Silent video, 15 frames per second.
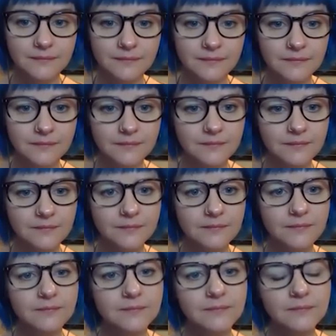
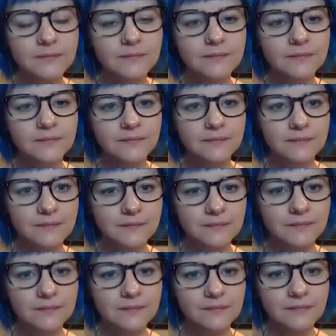
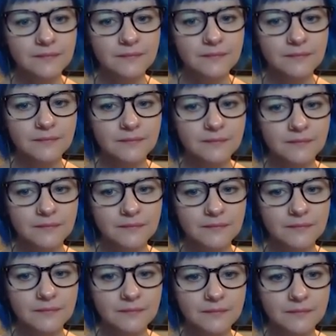
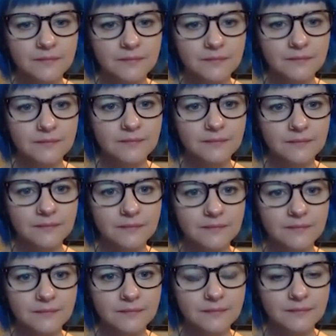[no speech]